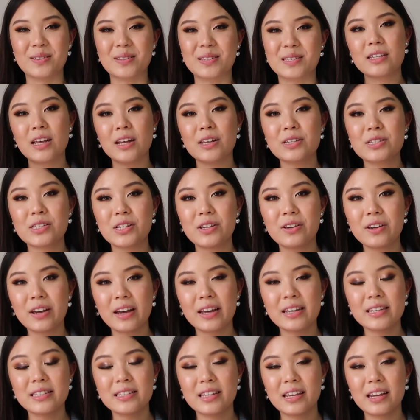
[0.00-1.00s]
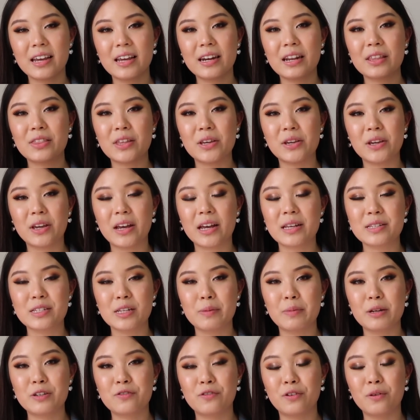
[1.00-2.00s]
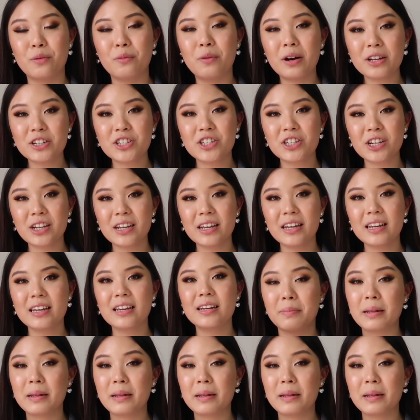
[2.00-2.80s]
So I'll see you guys then. Thank you guys so much for watching.